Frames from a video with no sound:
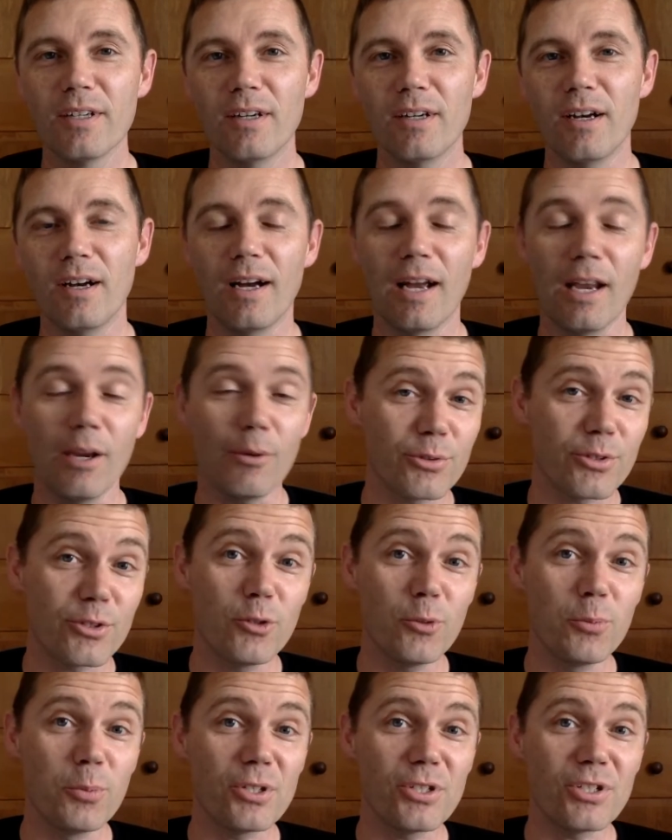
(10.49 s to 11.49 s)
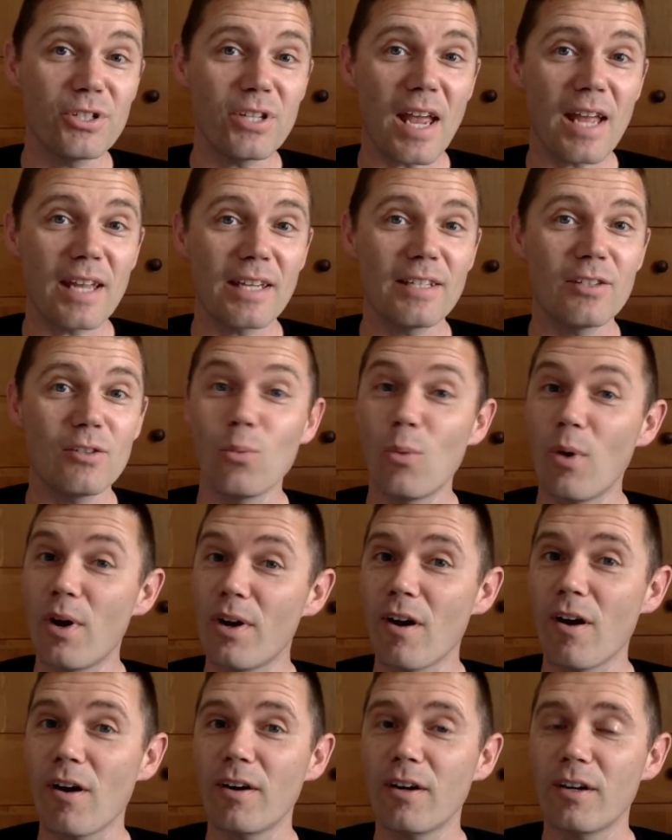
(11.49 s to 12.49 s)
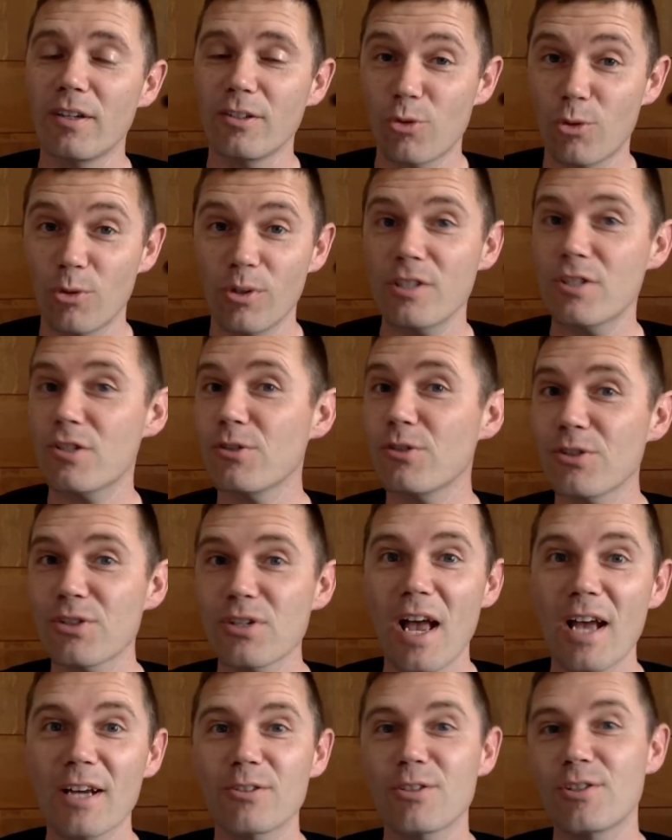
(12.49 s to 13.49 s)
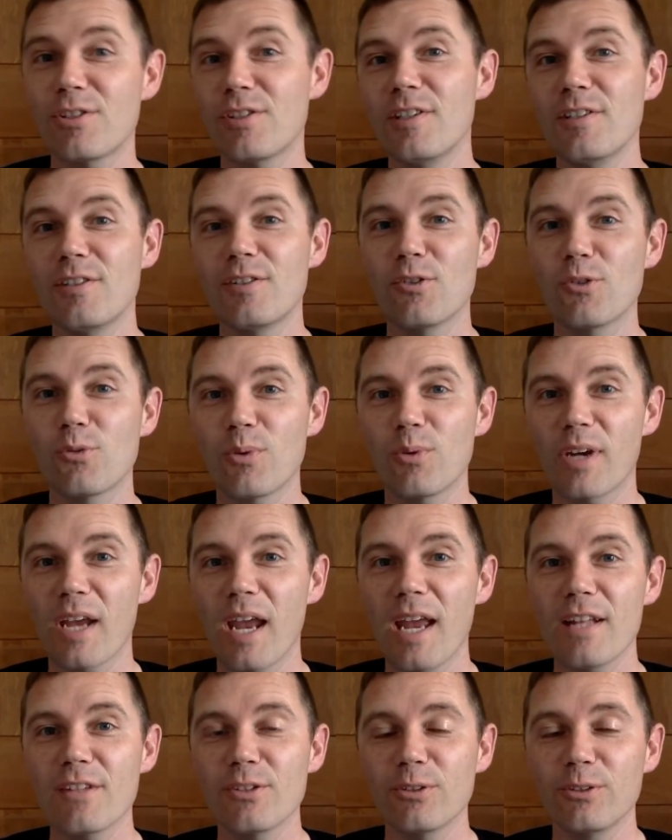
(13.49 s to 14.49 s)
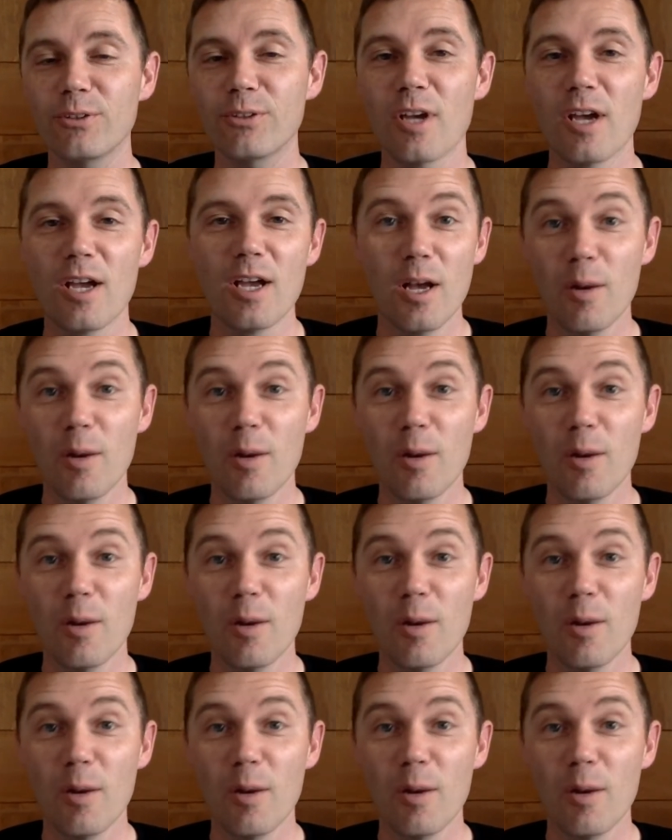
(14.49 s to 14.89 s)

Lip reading: I was super saddened when our traditional soccer seasons were canceled,